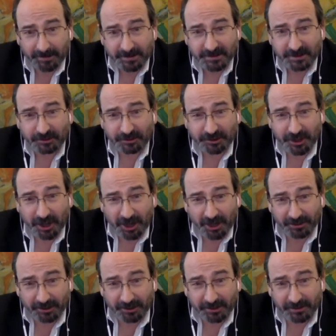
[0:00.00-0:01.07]
So
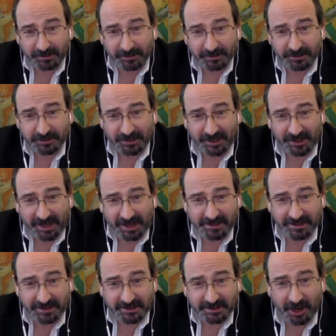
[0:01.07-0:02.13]
Ghana, to
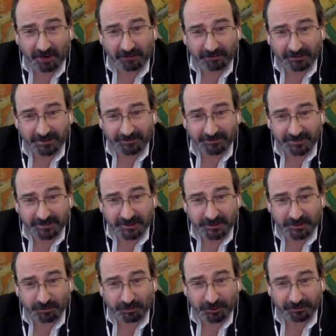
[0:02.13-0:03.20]
hit its current level of
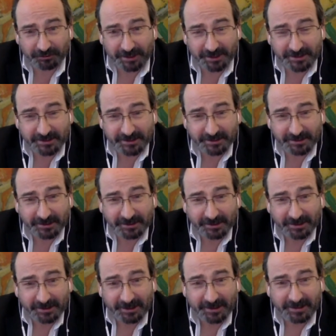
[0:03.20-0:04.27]
social progress,
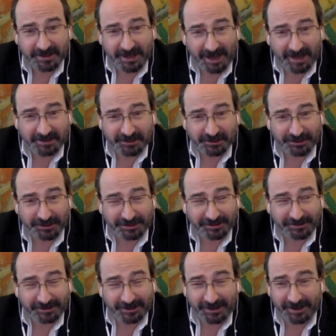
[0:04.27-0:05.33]
is actually
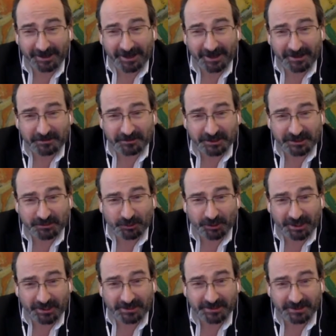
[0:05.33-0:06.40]
uh,
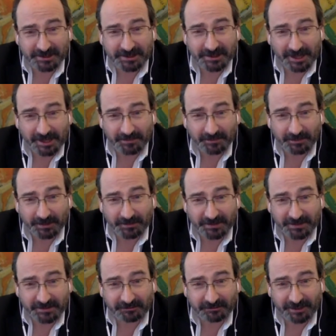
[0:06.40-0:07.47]
within sustainable
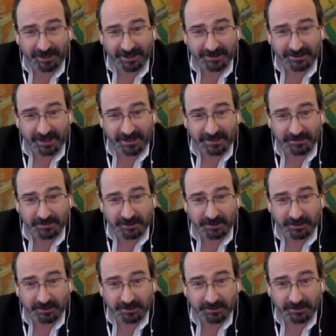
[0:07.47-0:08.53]
limits of greenhouse gas
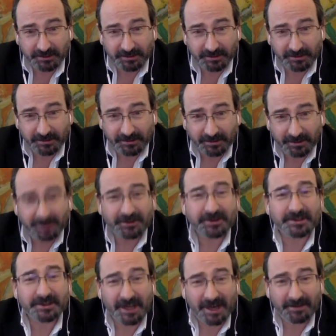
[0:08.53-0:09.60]
emissions. But
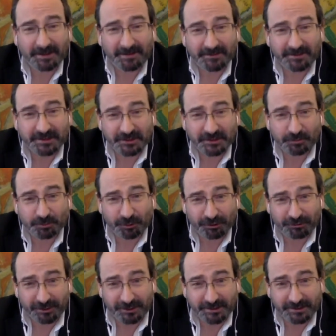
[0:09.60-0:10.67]
the same level of social
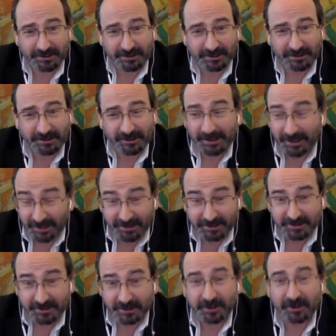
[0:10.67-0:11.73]
progress
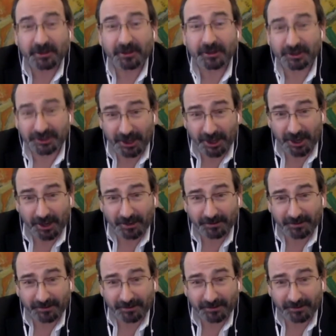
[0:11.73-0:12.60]
is Qatar.